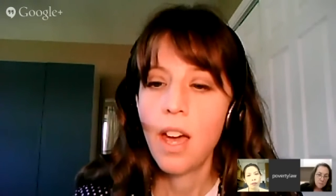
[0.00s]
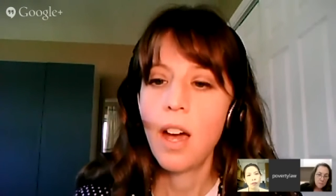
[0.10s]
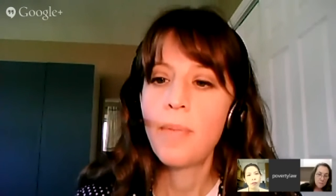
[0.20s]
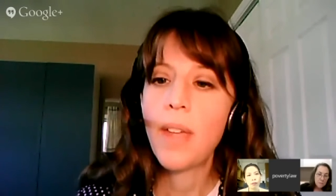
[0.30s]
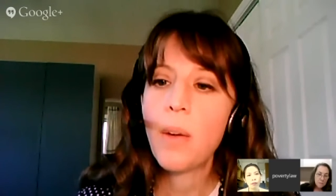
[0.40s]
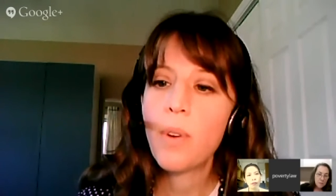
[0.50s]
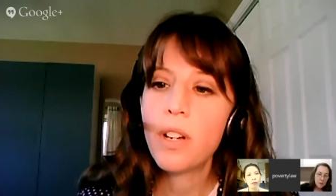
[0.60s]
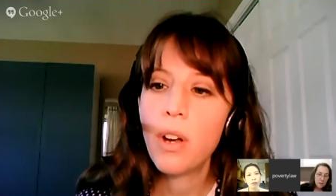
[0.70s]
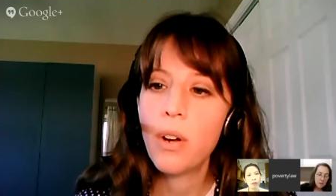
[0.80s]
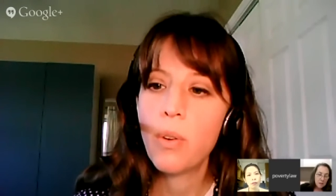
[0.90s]
They want to
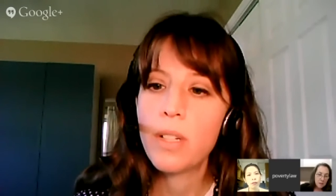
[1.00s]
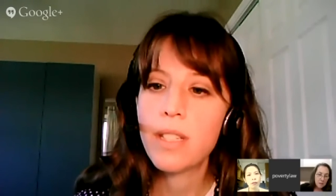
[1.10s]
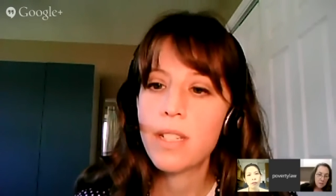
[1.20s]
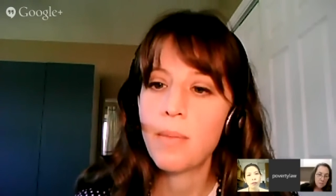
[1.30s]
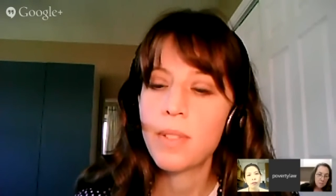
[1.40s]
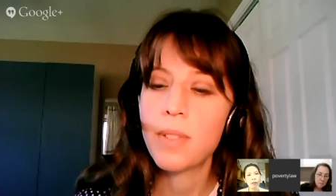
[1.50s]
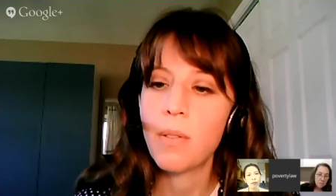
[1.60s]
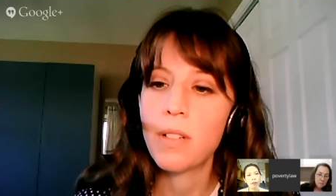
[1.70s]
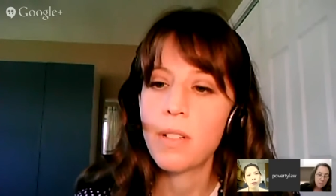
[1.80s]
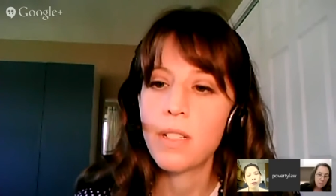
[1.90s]
know what steps
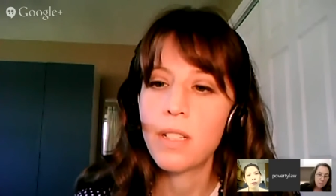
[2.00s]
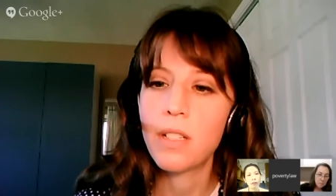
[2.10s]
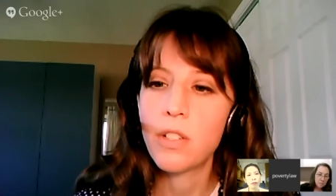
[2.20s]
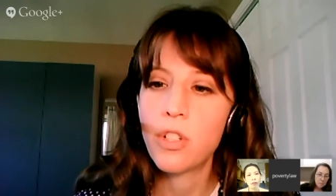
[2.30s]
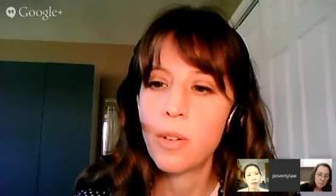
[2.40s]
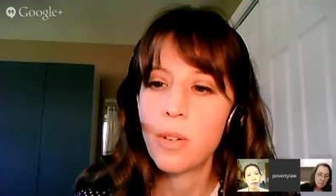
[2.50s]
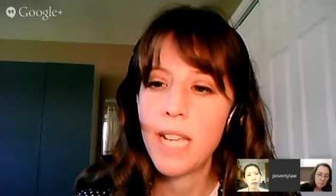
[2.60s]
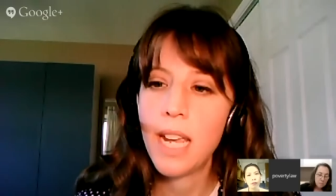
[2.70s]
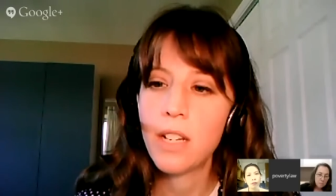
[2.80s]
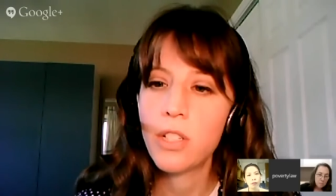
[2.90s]
they should
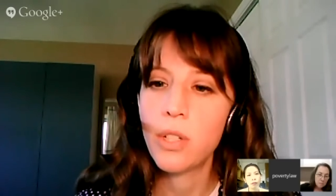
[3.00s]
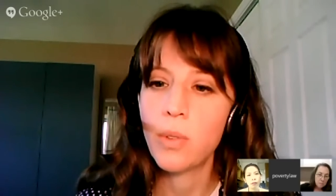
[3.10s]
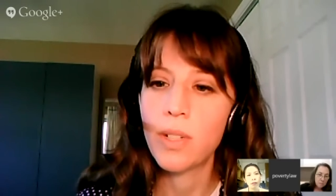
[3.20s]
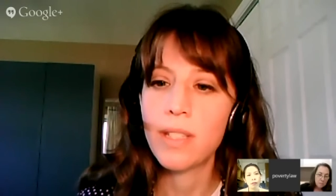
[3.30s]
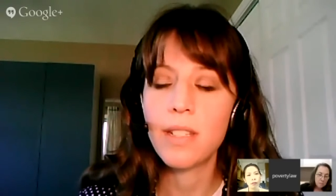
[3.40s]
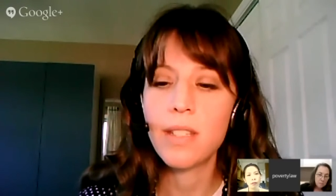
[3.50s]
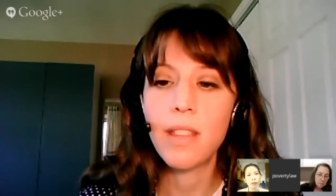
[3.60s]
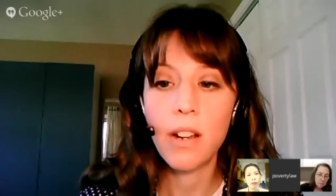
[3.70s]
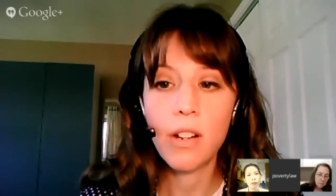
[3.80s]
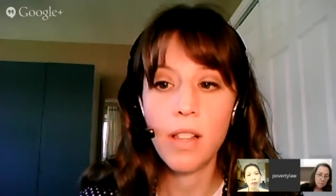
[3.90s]
take to assist
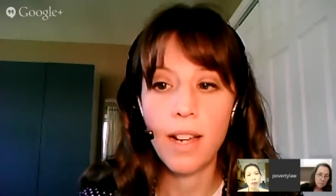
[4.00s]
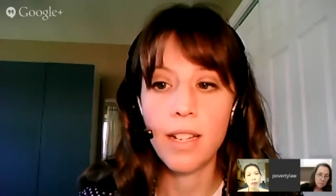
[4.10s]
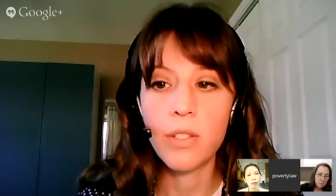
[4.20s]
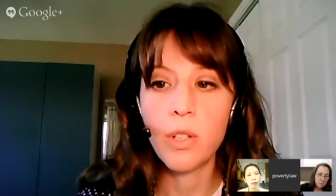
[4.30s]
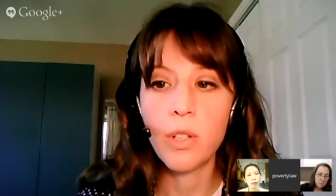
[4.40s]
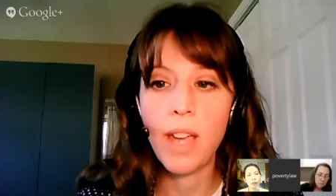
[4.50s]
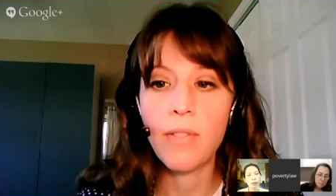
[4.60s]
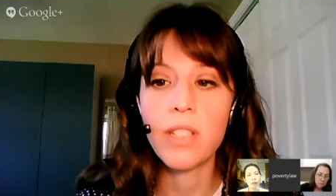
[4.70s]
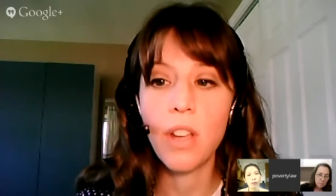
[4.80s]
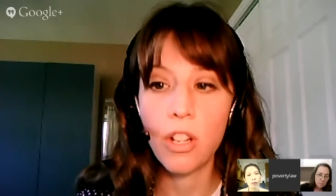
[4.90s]
their clients who may have
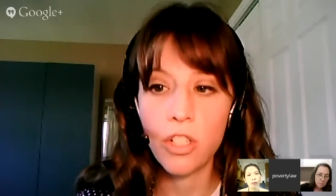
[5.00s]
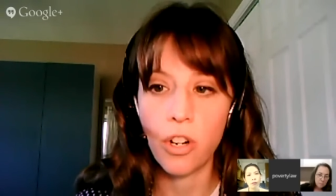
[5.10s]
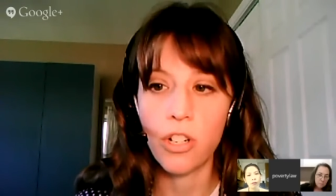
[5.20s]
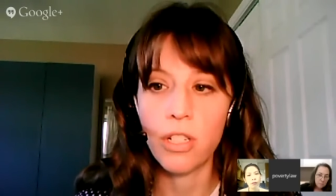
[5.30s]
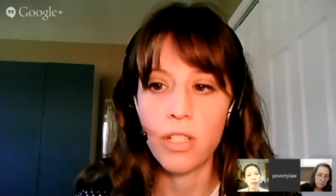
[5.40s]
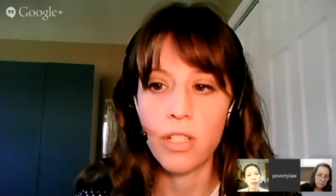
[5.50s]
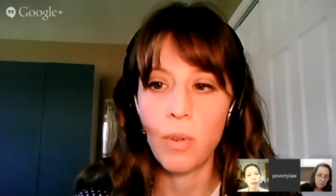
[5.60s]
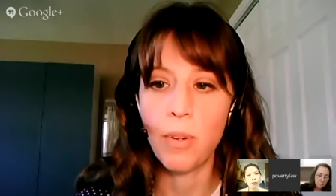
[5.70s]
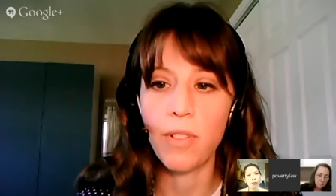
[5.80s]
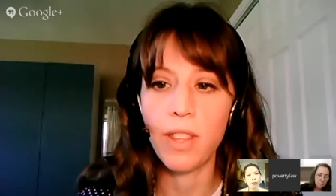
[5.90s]
assault charges that would
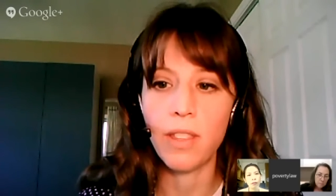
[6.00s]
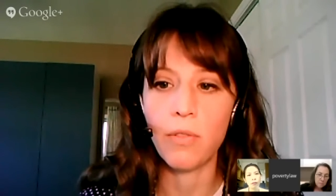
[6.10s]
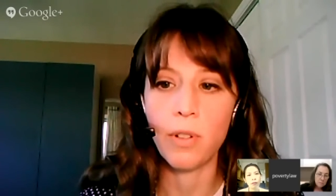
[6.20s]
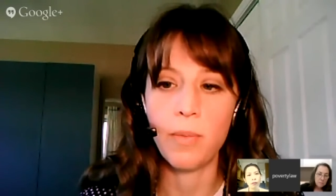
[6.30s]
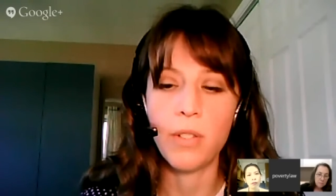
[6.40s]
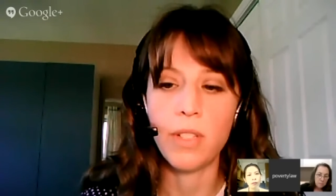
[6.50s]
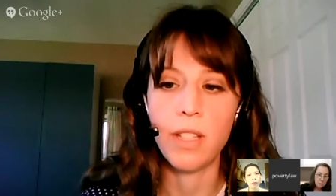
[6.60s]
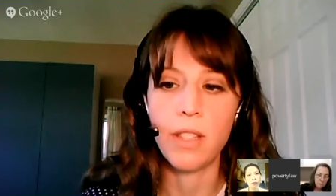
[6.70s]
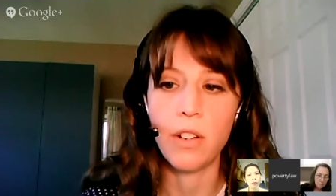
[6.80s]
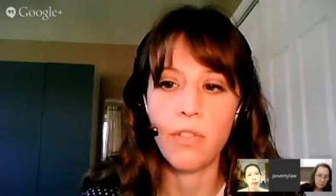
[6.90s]
prevent them from using
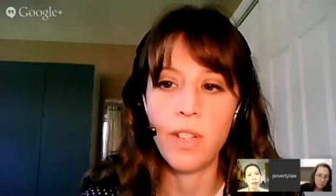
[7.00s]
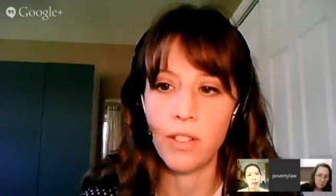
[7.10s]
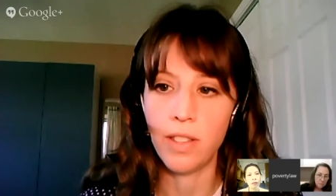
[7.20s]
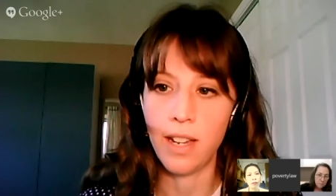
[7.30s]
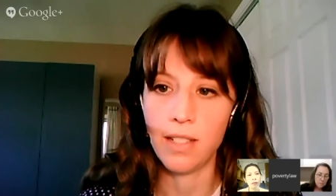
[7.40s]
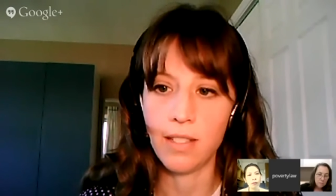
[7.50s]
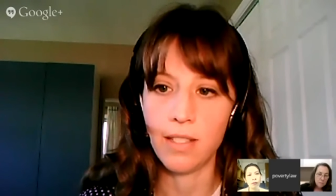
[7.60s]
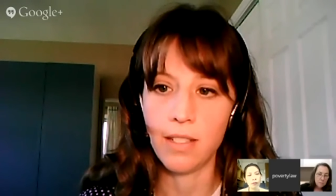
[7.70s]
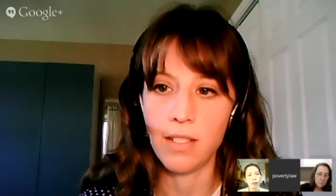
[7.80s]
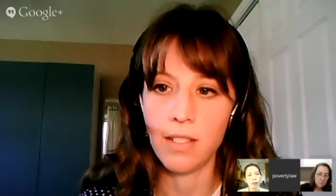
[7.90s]
their field
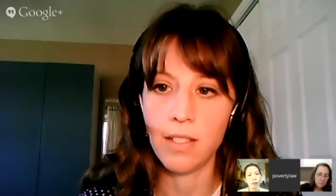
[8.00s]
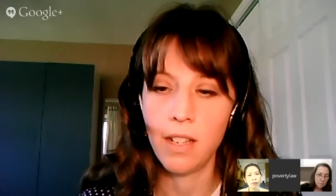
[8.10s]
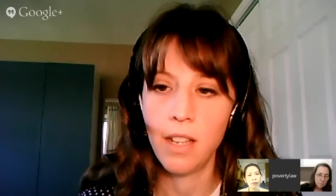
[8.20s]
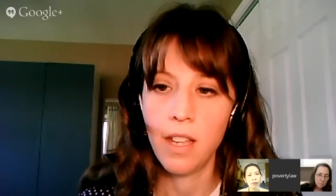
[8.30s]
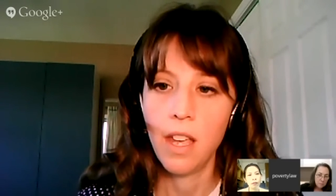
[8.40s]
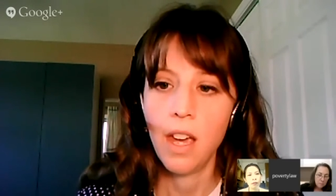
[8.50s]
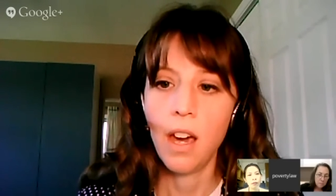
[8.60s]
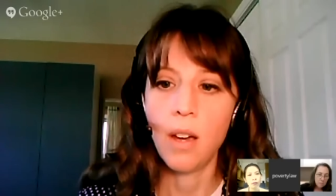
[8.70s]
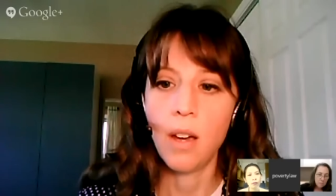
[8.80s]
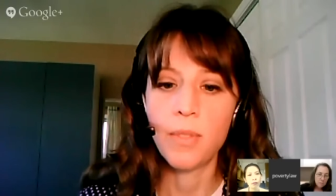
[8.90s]
licenses.
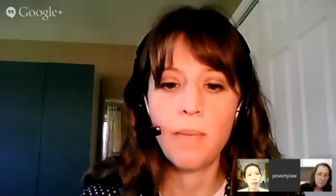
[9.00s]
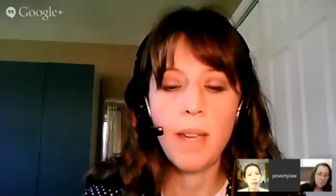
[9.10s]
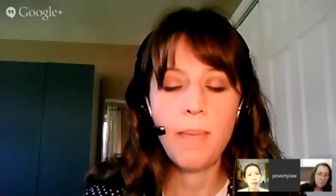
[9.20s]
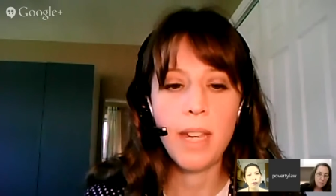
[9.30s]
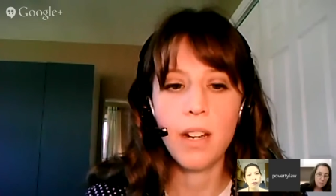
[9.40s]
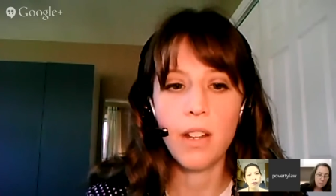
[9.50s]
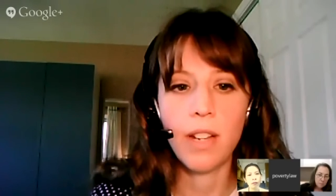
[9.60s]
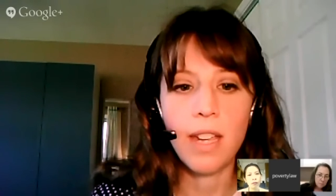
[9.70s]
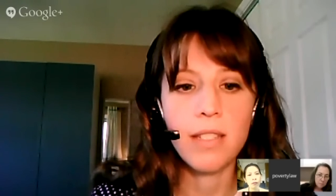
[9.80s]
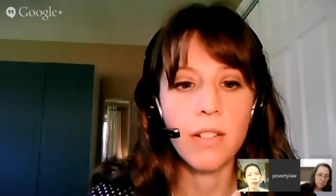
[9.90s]
So it may be another
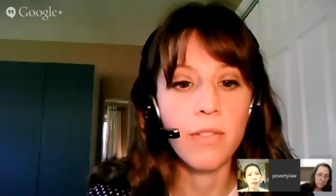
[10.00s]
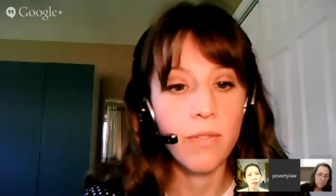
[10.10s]
case of